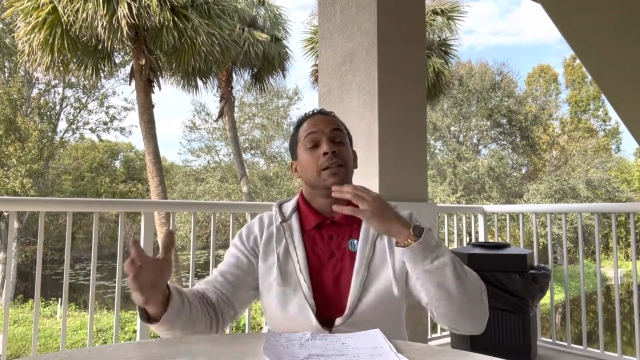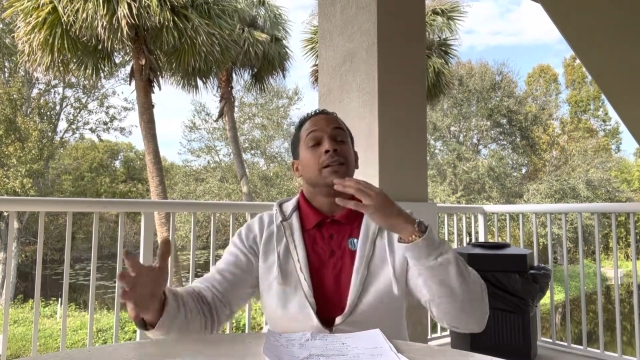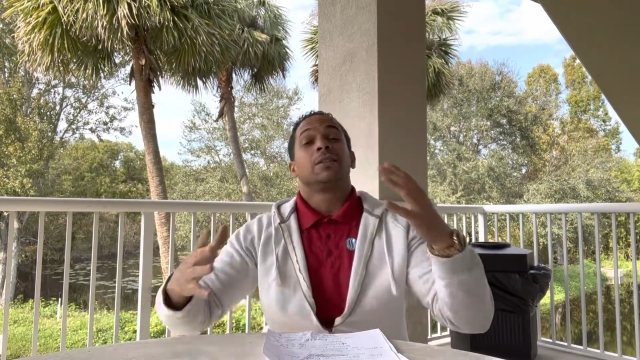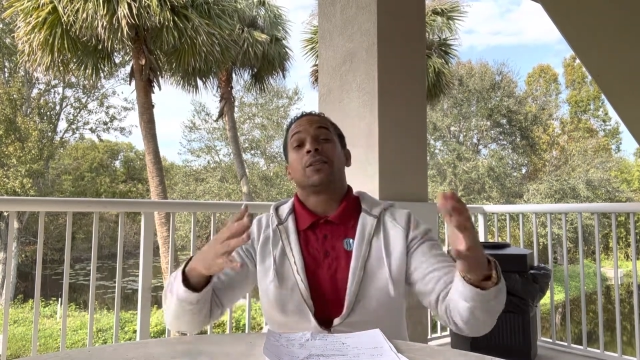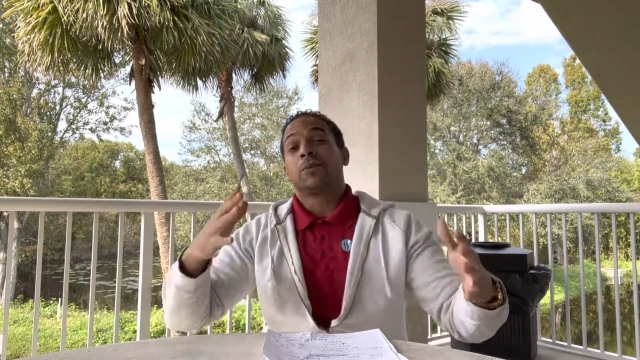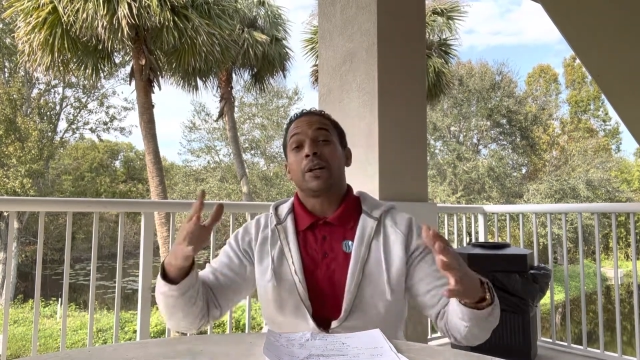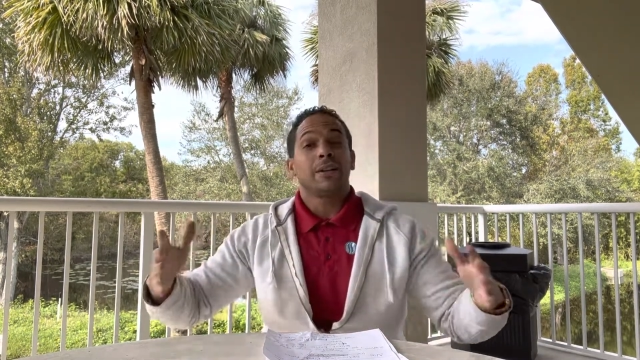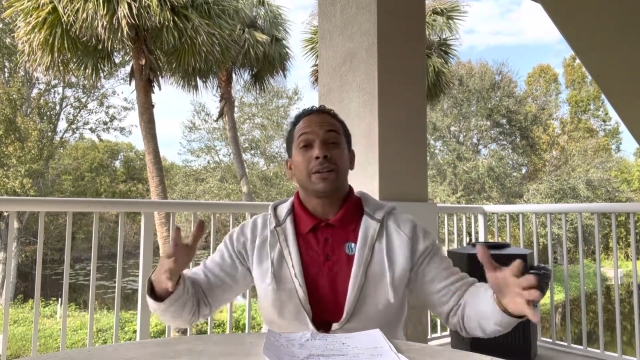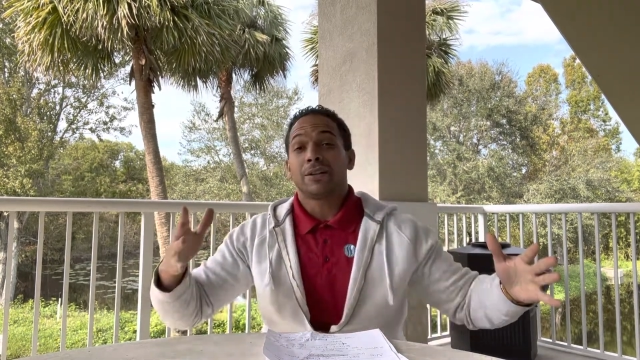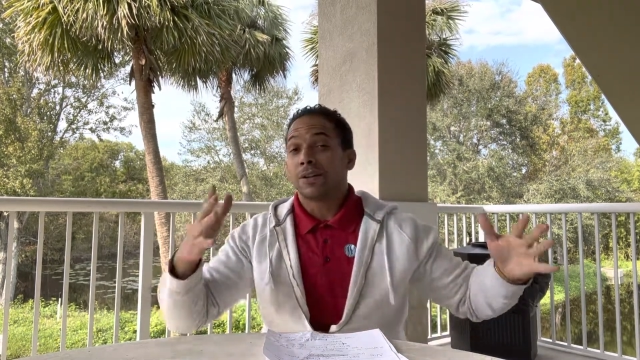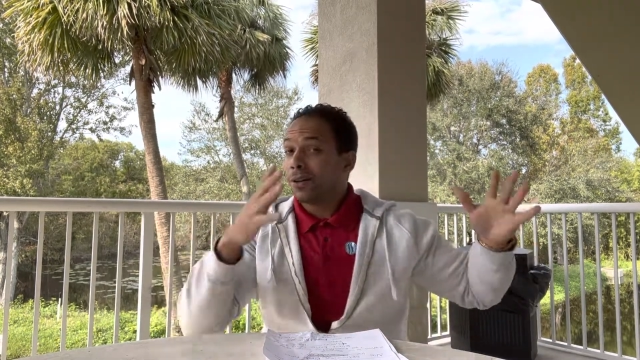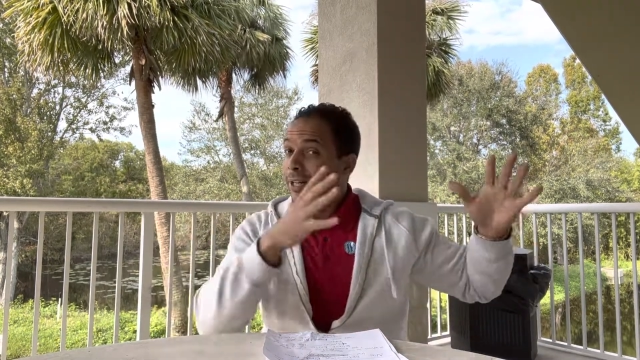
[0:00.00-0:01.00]
So we already
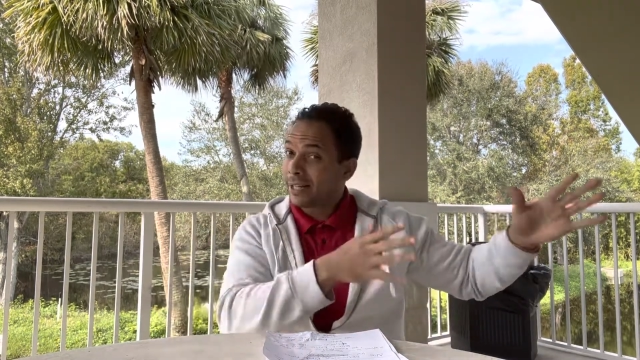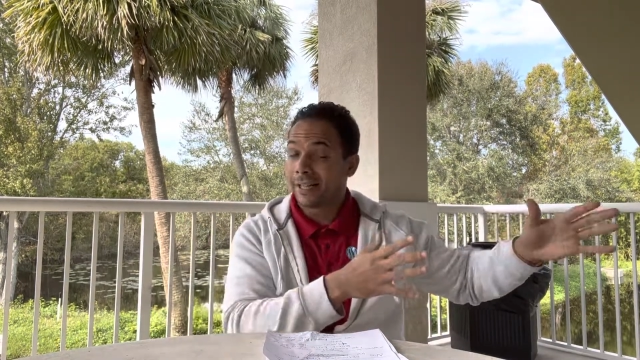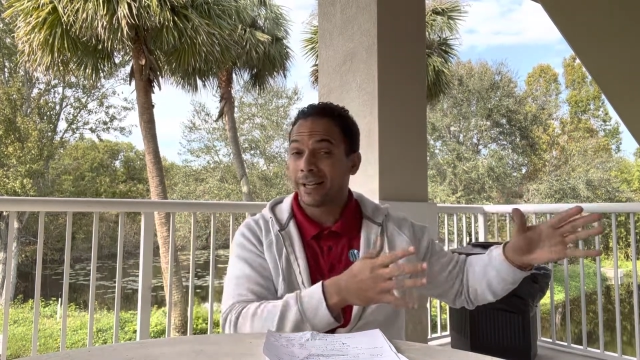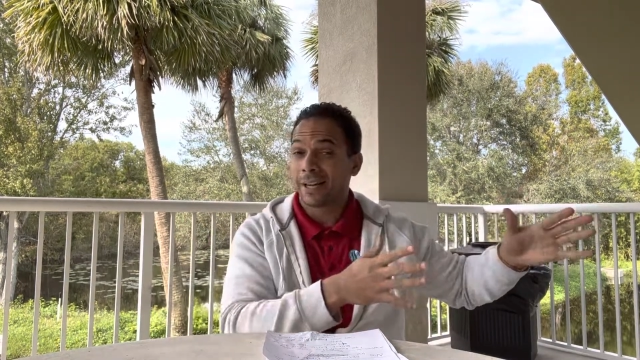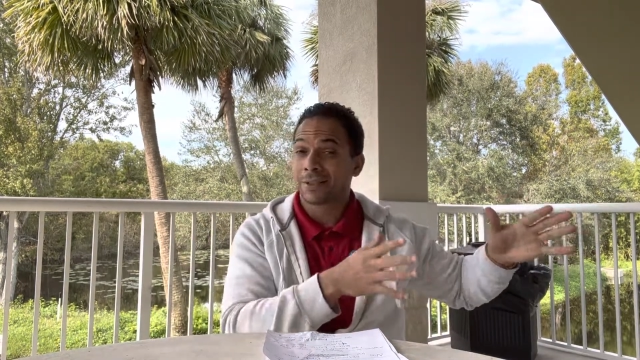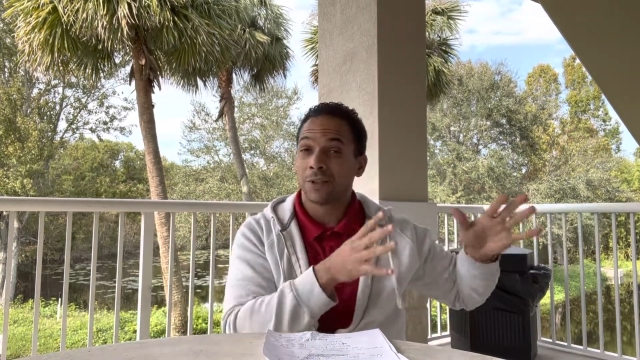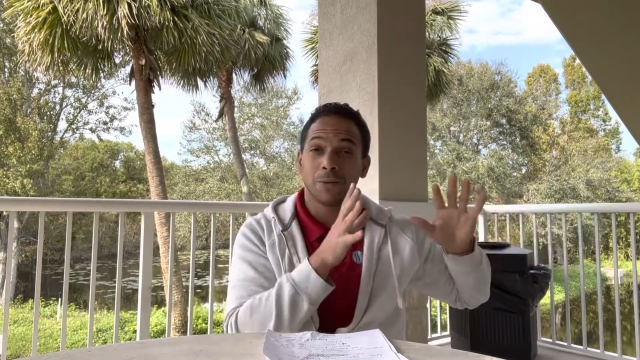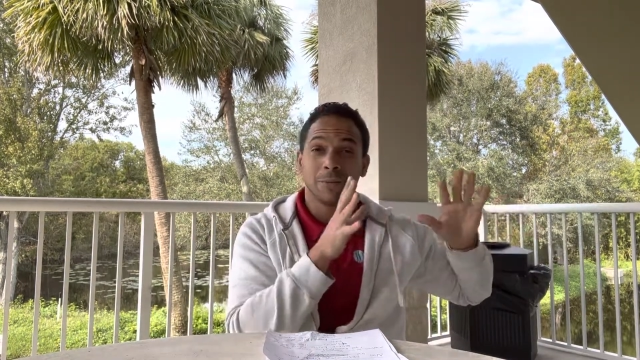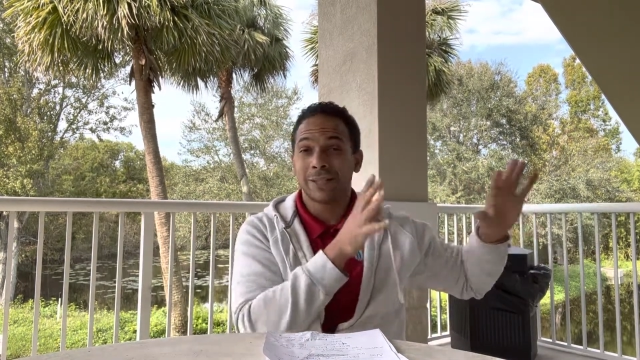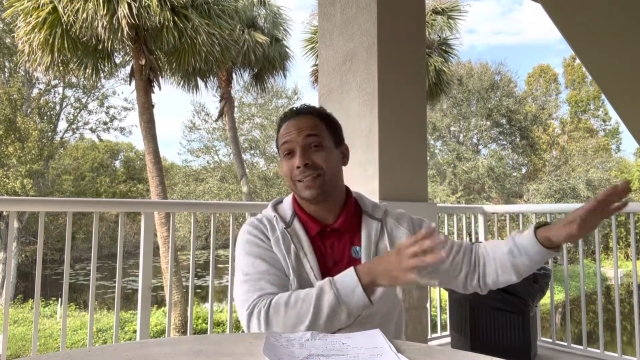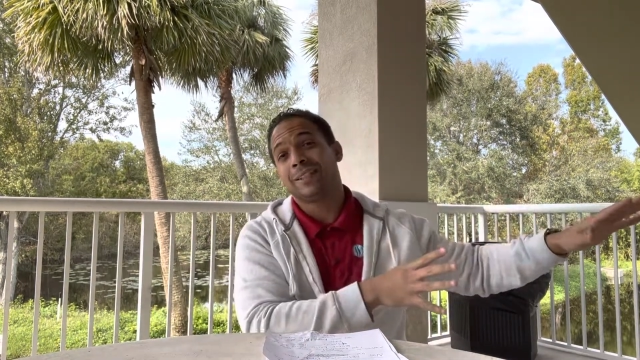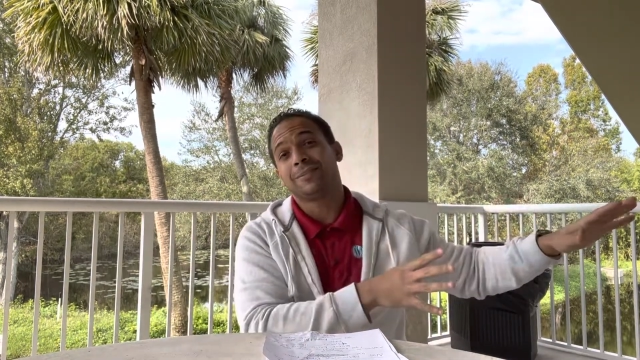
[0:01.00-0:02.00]
know
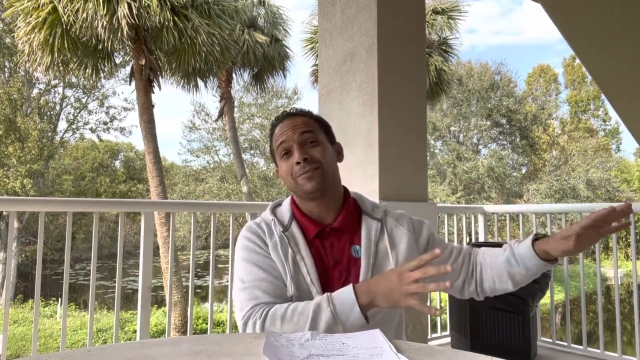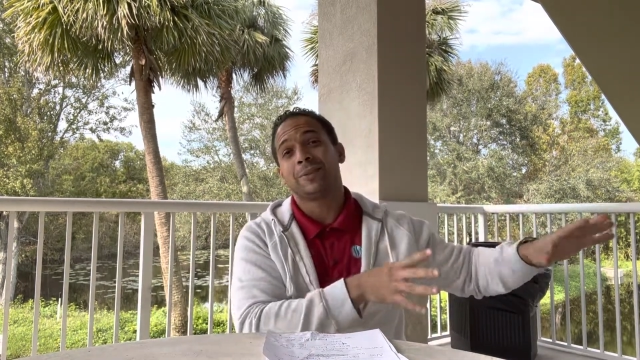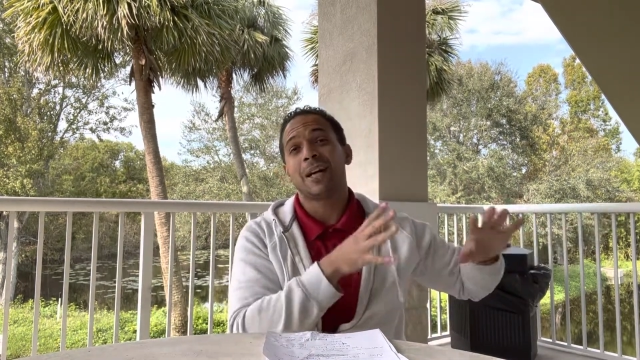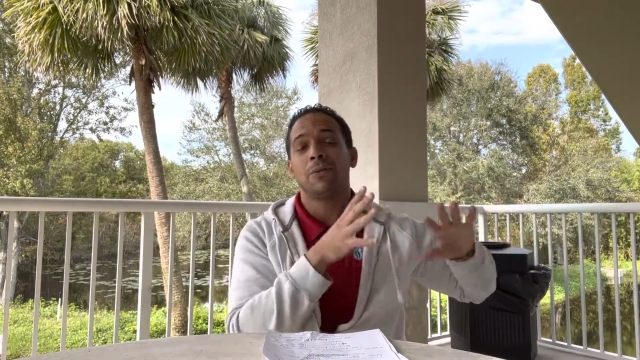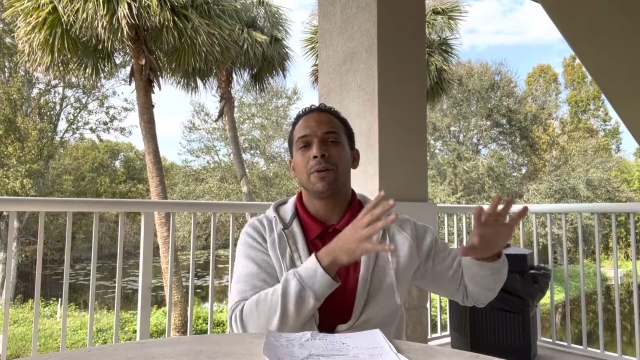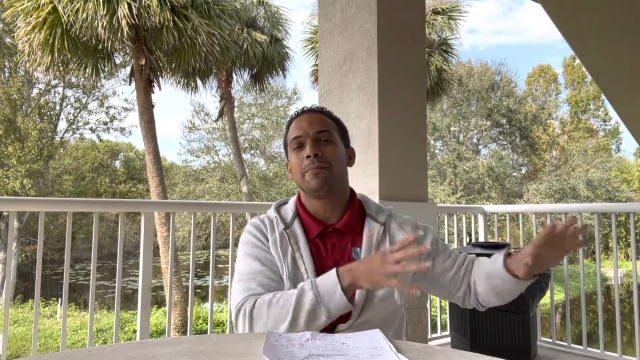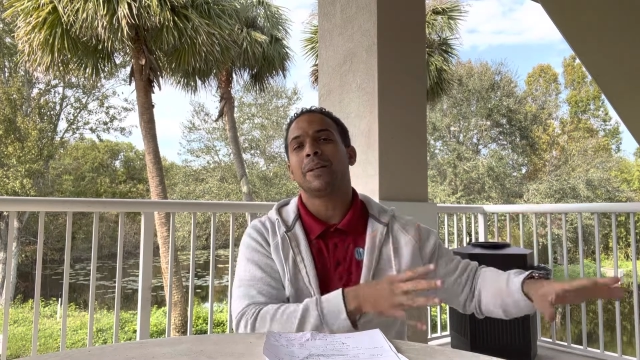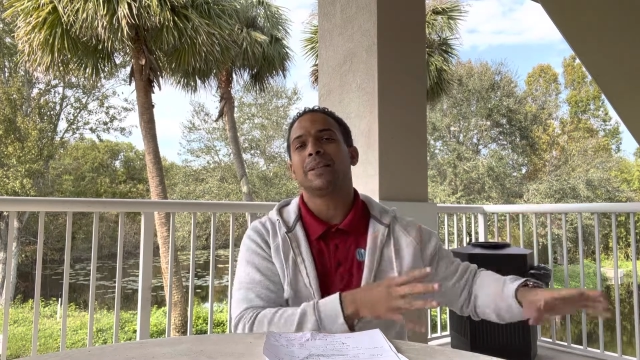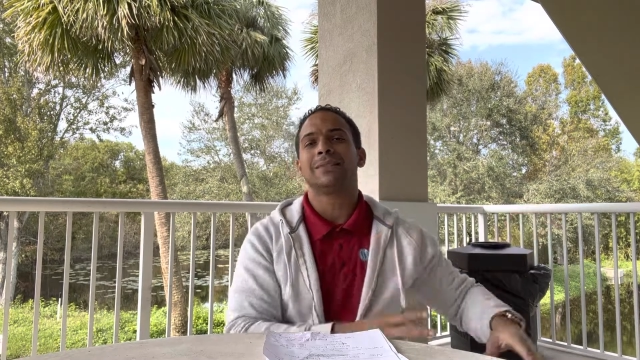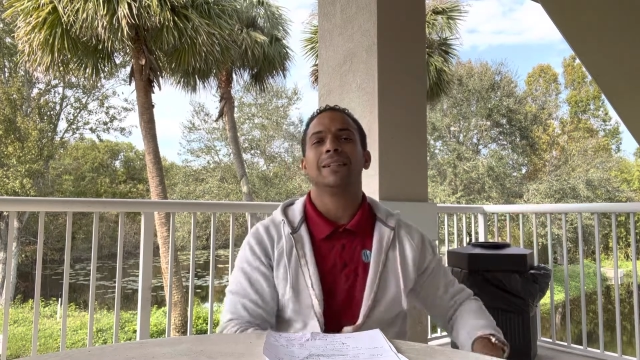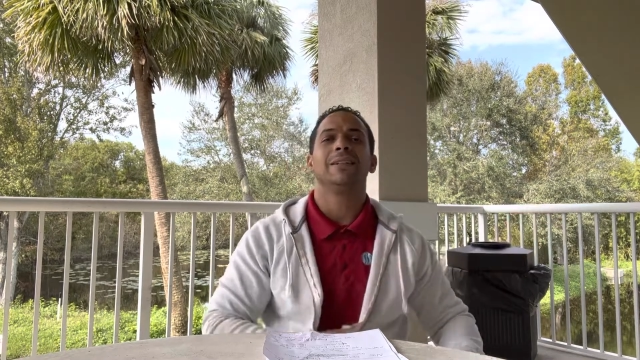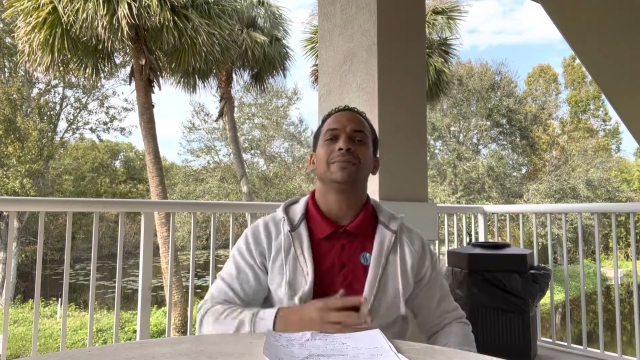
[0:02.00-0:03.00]
October's done. We got one
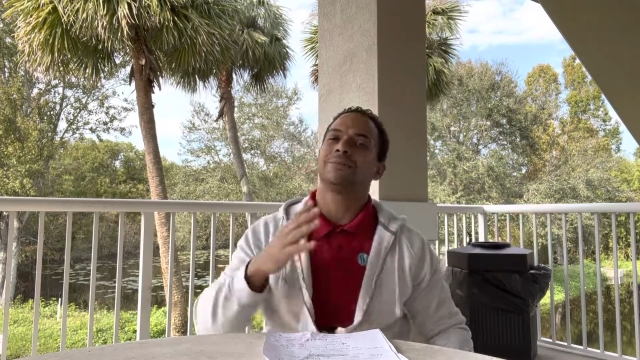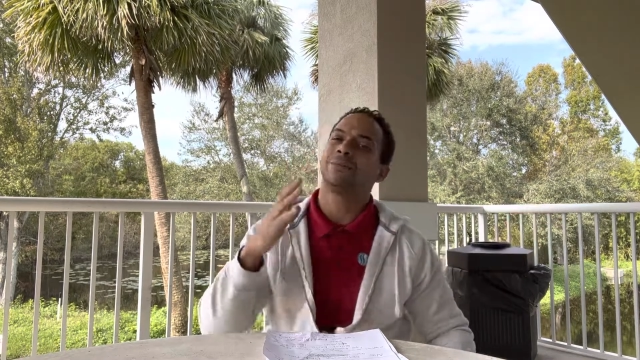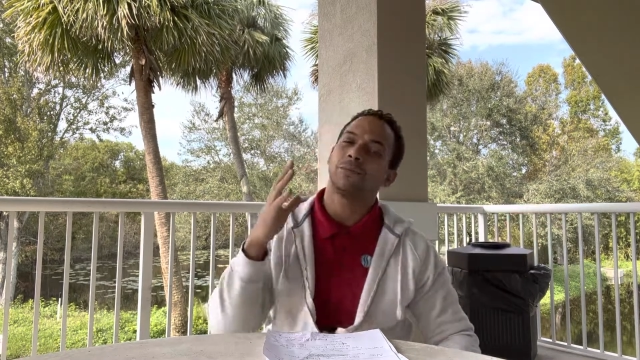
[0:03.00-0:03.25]
month done.